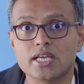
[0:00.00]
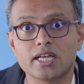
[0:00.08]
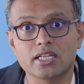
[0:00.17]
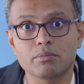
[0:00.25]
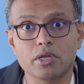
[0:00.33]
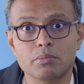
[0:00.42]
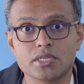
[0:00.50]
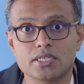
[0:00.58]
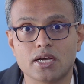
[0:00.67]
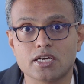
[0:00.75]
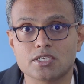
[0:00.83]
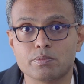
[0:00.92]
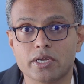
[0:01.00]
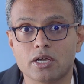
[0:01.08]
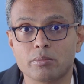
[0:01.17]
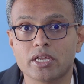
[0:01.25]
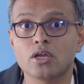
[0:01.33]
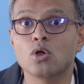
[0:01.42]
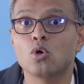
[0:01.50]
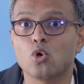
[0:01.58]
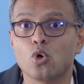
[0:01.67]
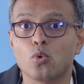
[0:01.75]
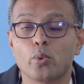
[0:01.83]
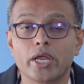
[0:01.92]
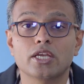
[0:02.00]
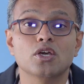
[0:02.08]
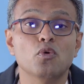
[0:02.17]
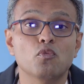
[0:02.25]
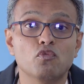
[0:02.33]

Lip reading: and the baby starts becoming overweight